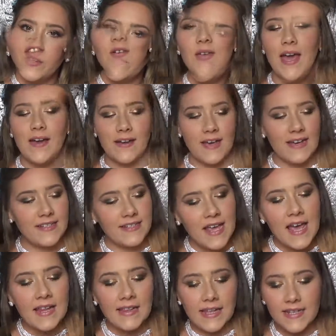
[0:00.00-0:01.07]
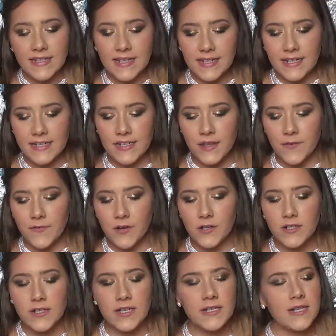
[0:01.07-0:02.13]
So yeah guys, let's get into the
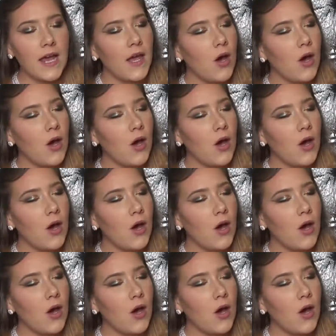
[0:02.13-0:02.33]
first things I